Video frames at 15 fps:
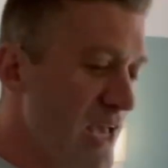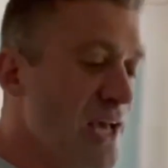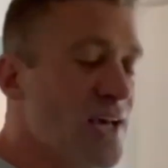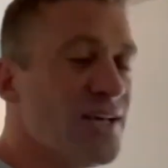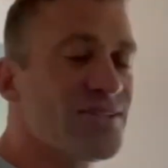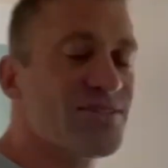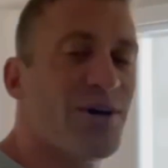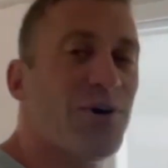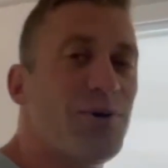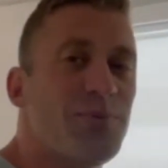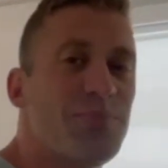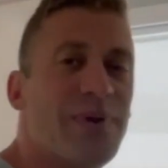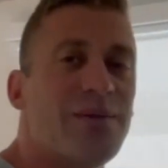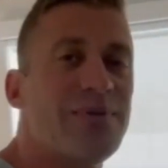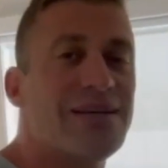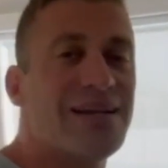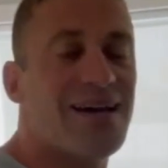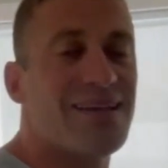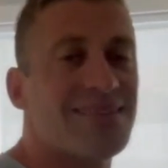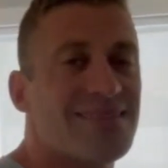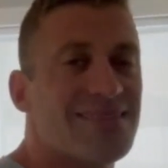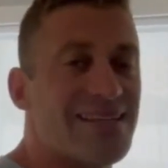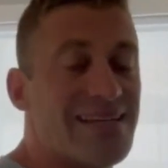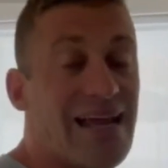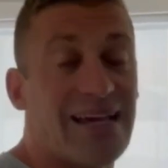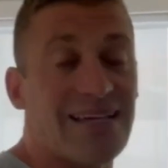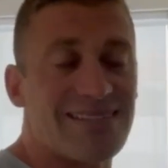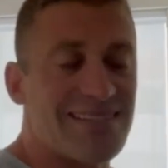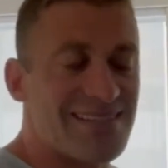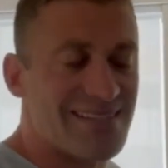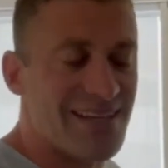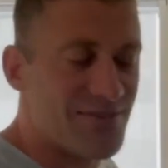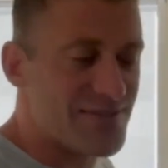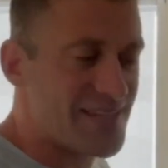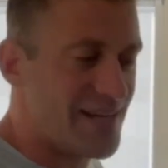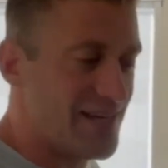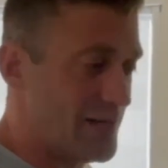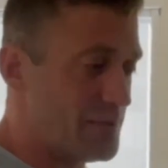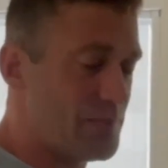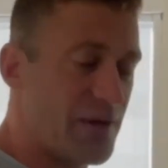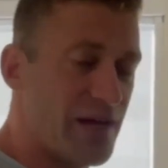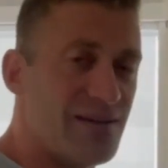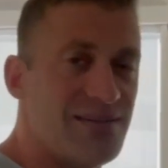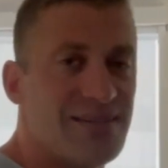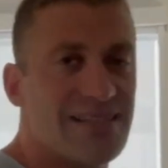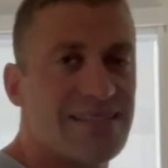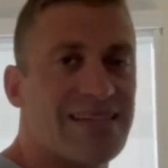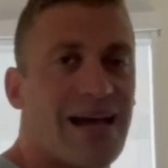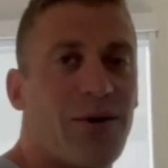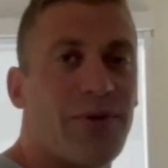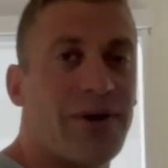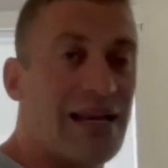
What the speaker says: So maybe not the nicest I've stayed in, but it's got what I